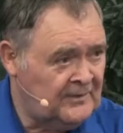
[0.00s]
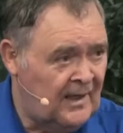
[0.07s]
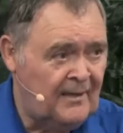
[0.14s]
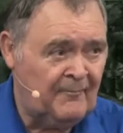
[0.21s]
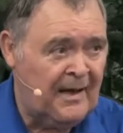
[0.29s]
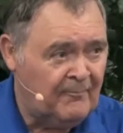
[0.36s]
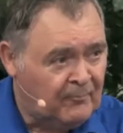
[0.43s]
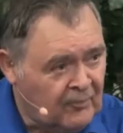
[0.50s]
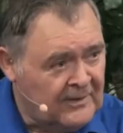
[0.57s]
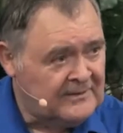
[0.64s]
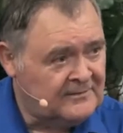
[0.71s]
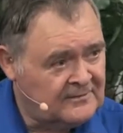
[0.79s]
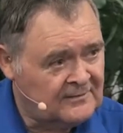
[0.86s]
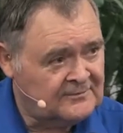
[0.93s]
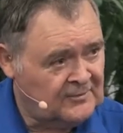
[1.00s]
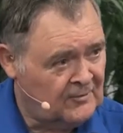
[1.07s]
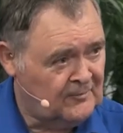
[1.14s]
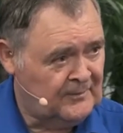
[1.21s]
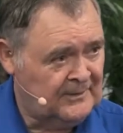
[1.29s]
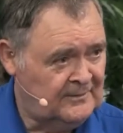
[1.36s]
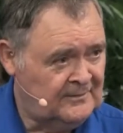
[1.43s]
time I preached this
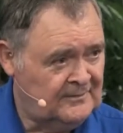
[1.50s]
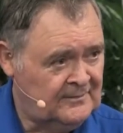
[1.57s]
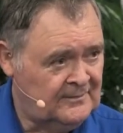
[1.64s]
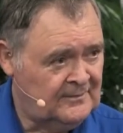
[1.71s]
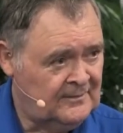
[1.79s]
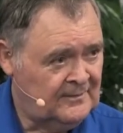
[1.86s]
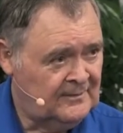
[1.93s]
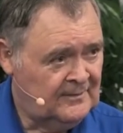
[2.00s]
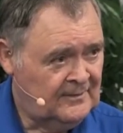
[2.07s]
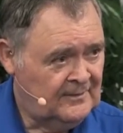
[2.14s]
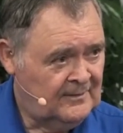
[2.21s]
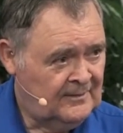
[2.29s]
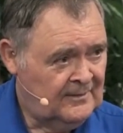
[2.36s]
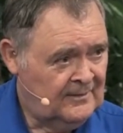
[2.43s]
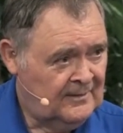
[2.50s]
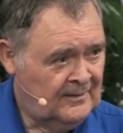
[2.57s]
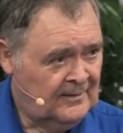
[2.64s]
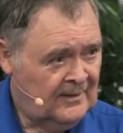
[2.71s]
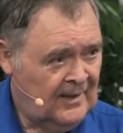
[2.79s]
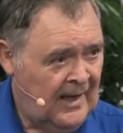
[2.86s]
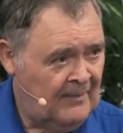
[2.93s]
sermon.
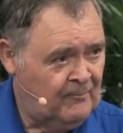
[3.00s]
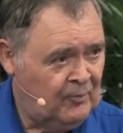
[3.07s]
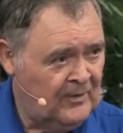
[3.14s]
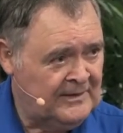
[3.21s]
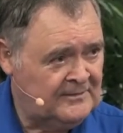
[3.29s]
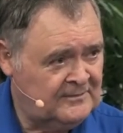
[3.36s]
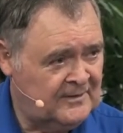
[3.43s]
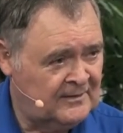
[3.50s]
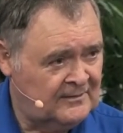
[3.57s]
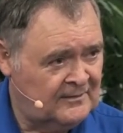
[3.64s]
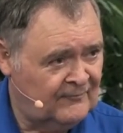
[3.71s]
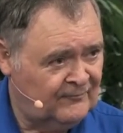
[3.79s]
I preached it the